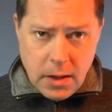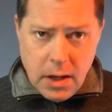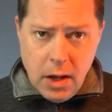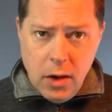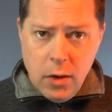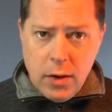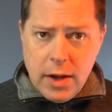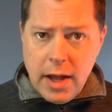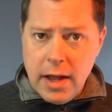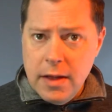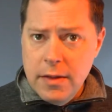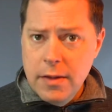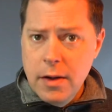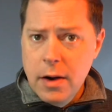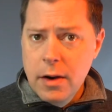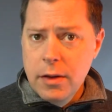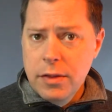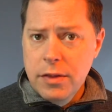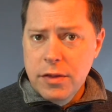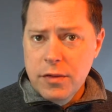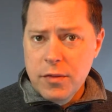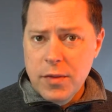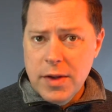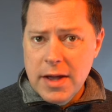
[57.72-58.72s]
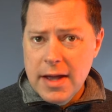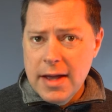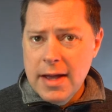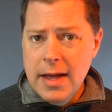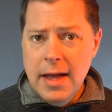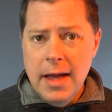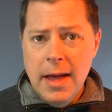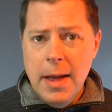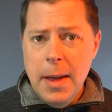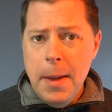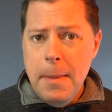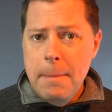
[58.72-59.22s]
Okay, there are
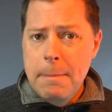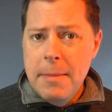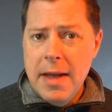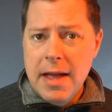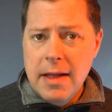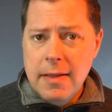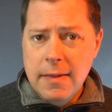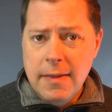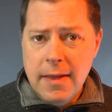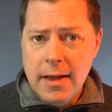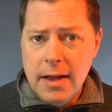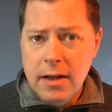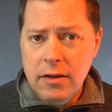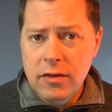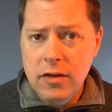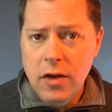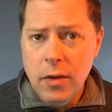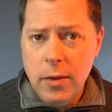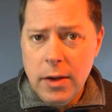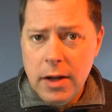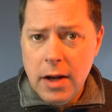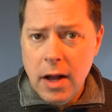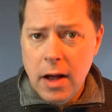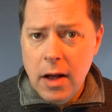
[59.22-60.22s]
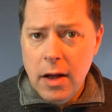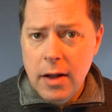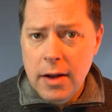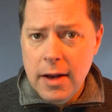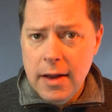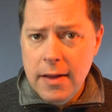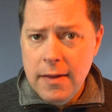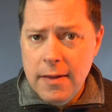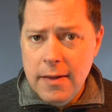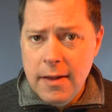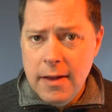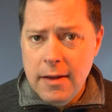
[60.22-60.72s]
3 main things going on
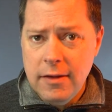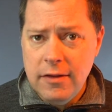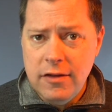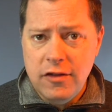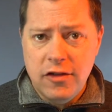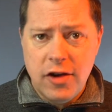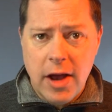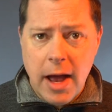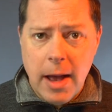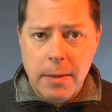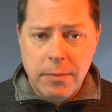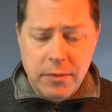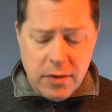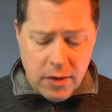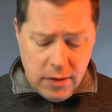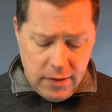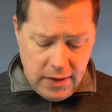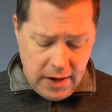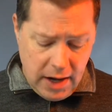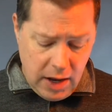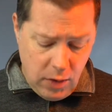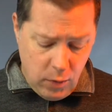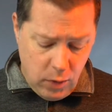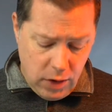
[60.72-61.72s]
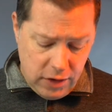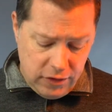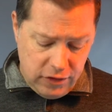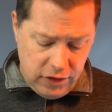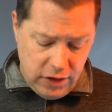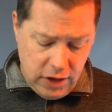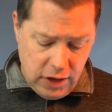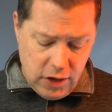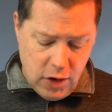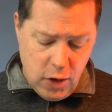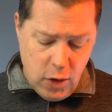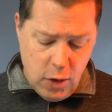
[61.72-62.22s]
in this chapter that I want
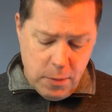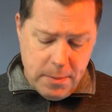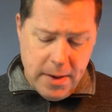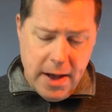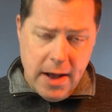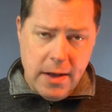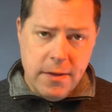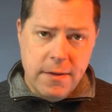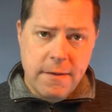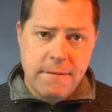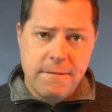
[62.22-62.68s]
you to know about.